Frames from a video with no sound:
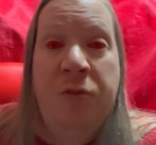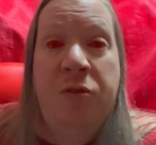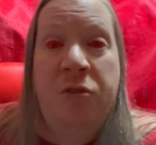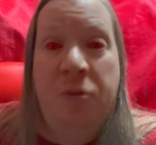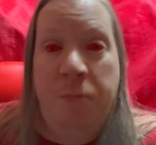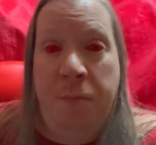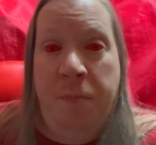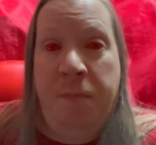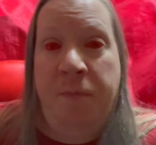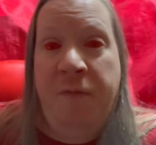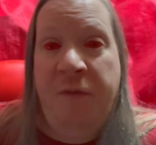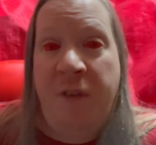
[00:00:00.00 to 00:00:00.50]

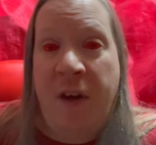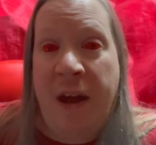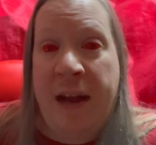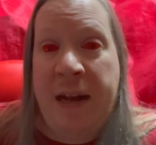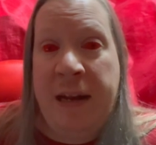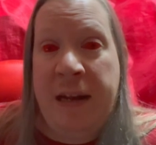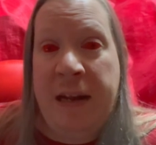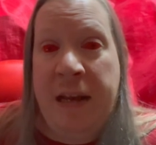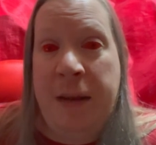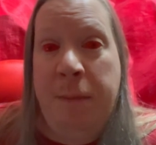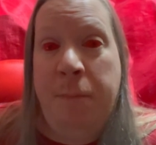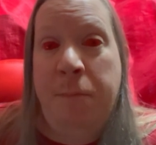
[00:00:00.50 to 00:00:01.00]
to
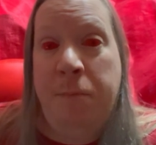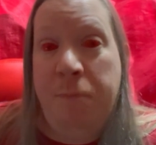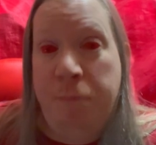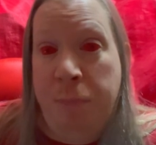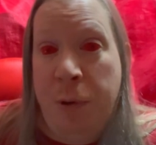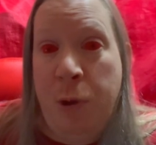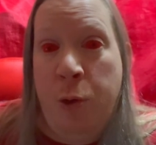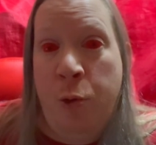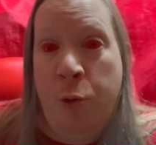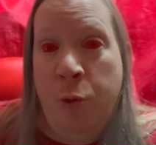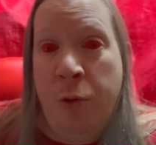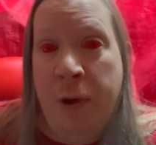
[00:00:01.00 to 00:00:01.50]
finally
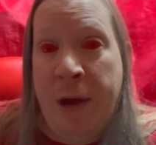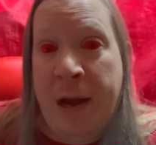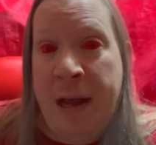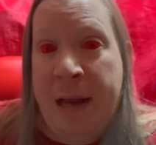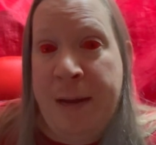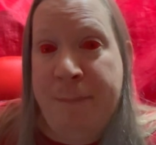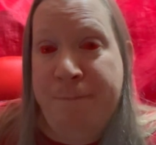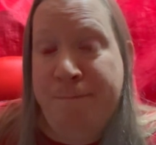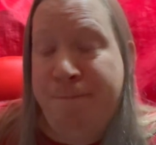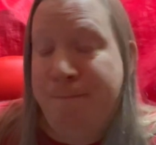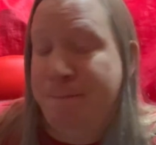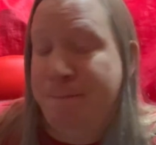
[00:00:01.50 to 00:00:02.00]
Blu-ray.